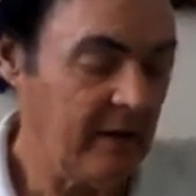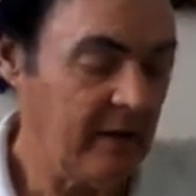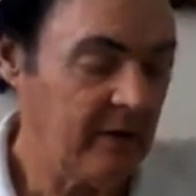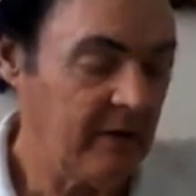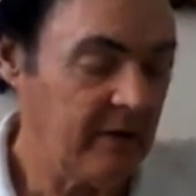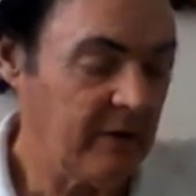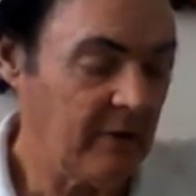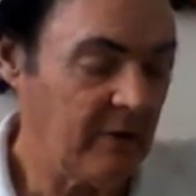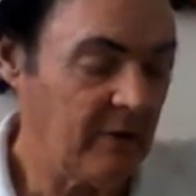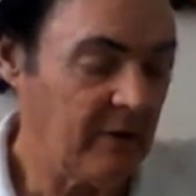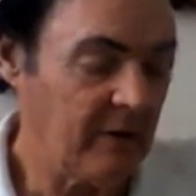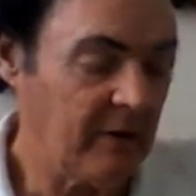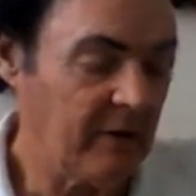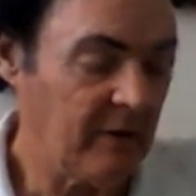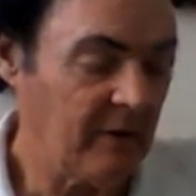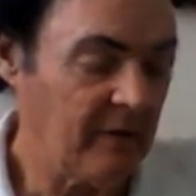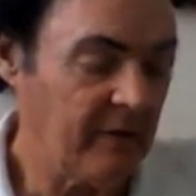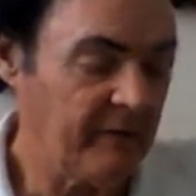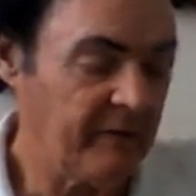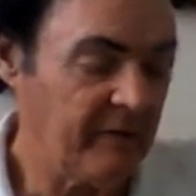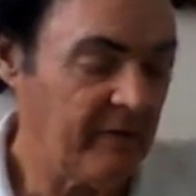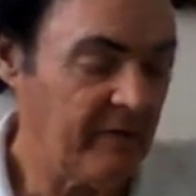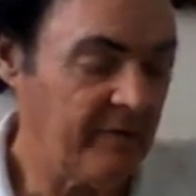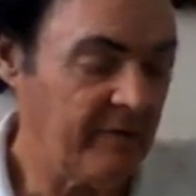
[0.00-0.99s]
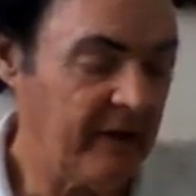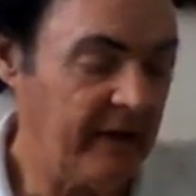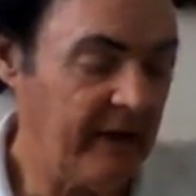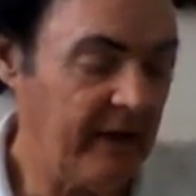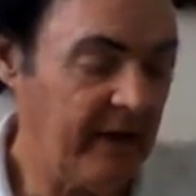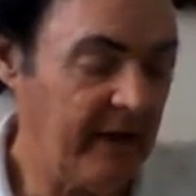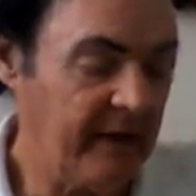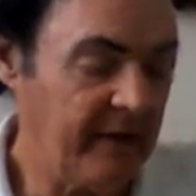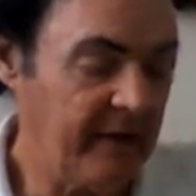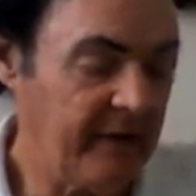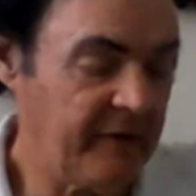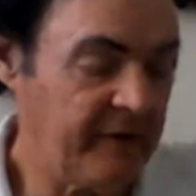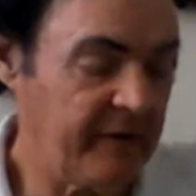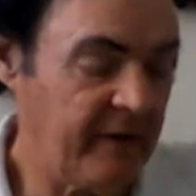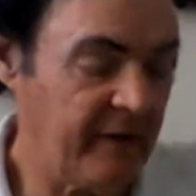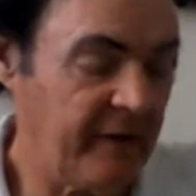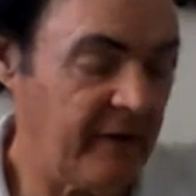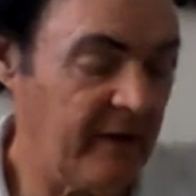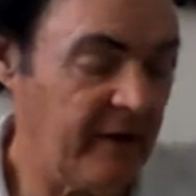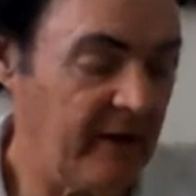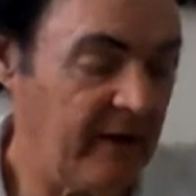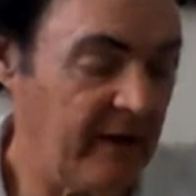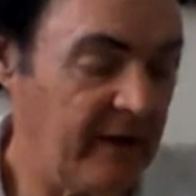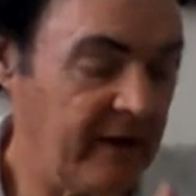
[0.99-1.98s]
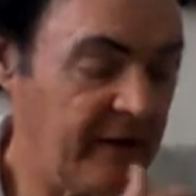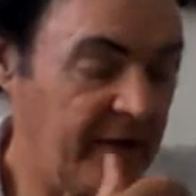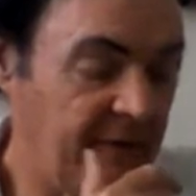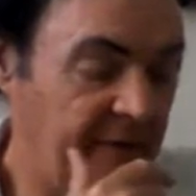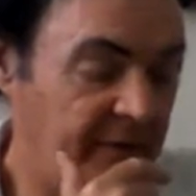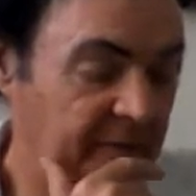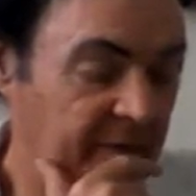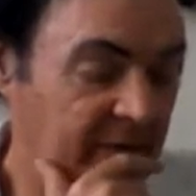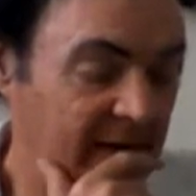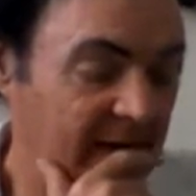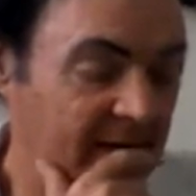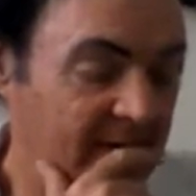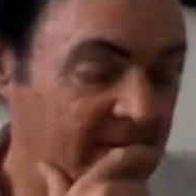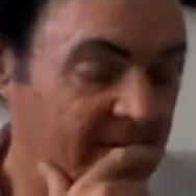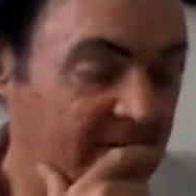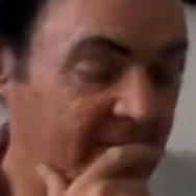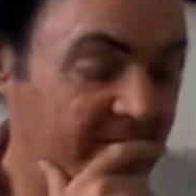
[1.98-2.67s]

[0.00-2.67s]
So we're going from the eighth to the ninth fret